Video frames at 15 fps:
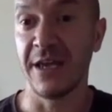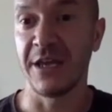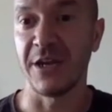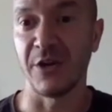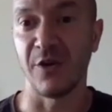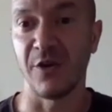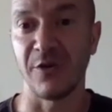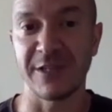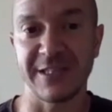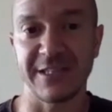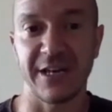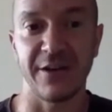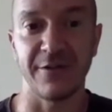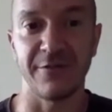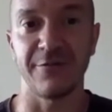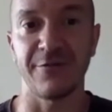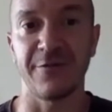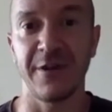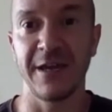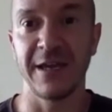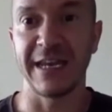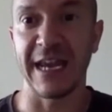instead of
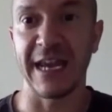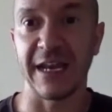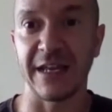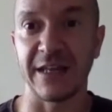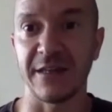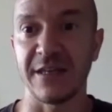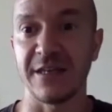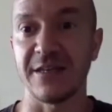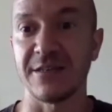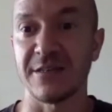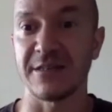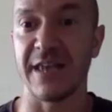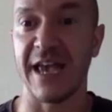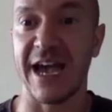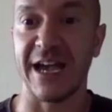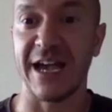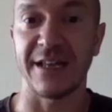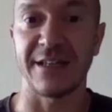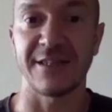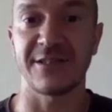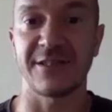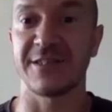getting these
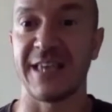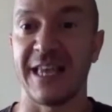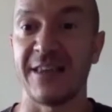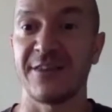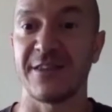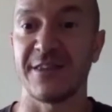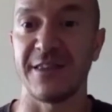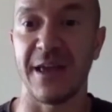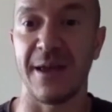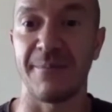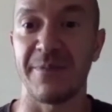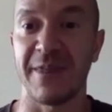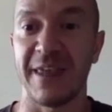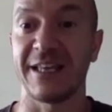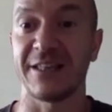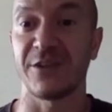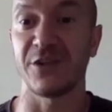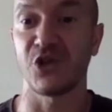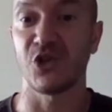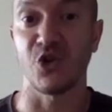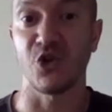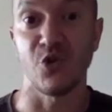ads sent to them, they get to
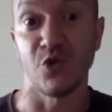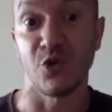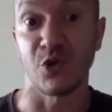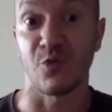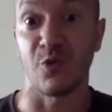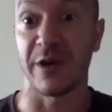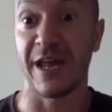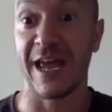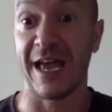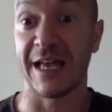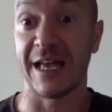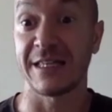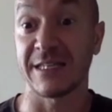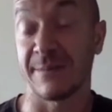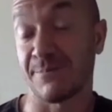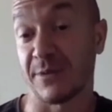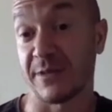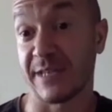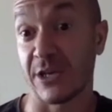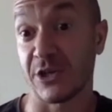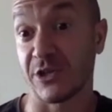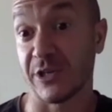choose what ads, and
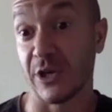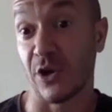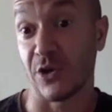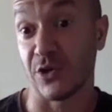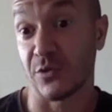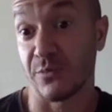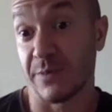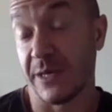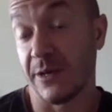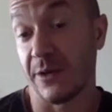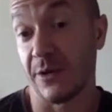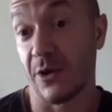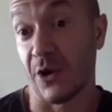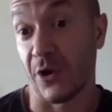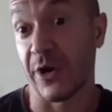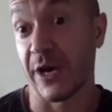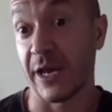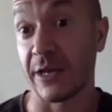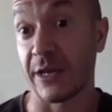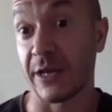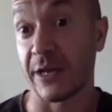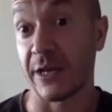potentially also be
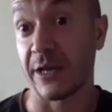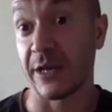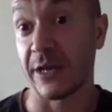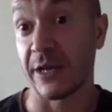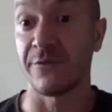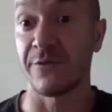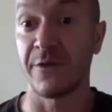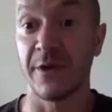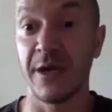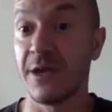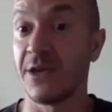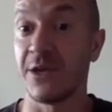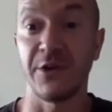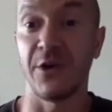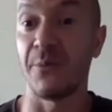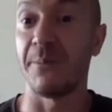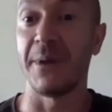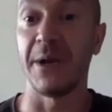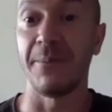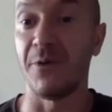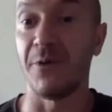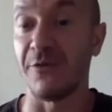earning some sort of,
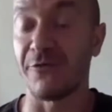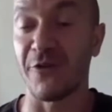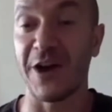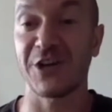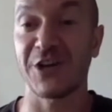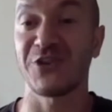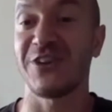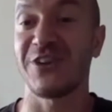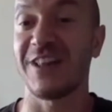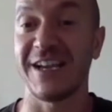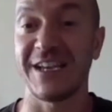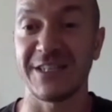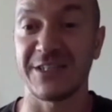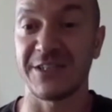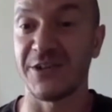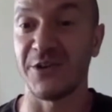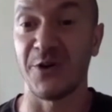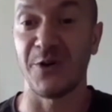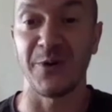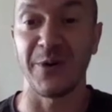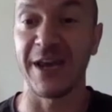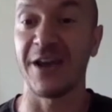minimal fractionalized,
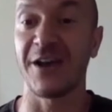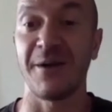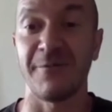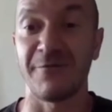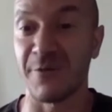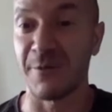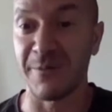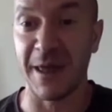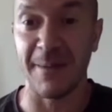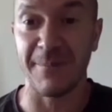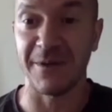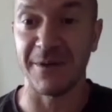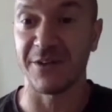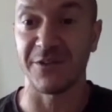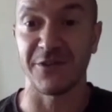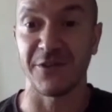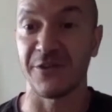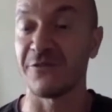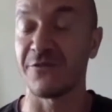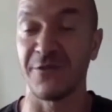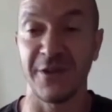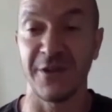income from that, because of
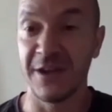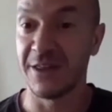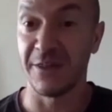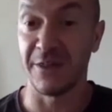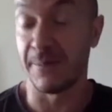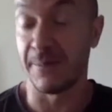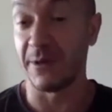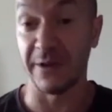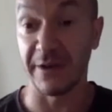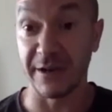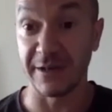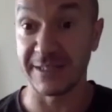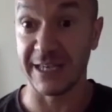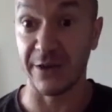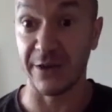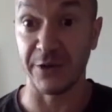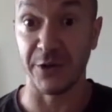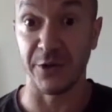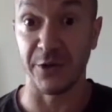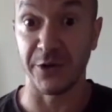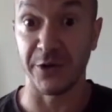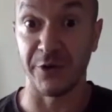the ability to sell
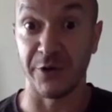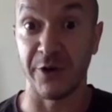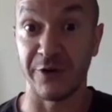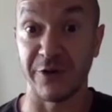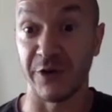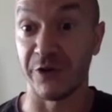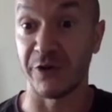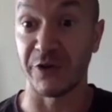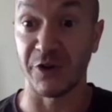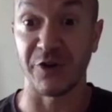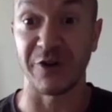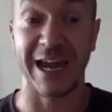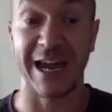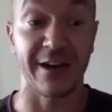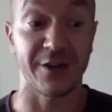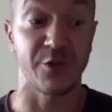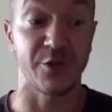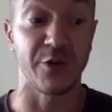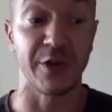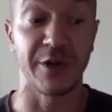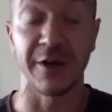your data to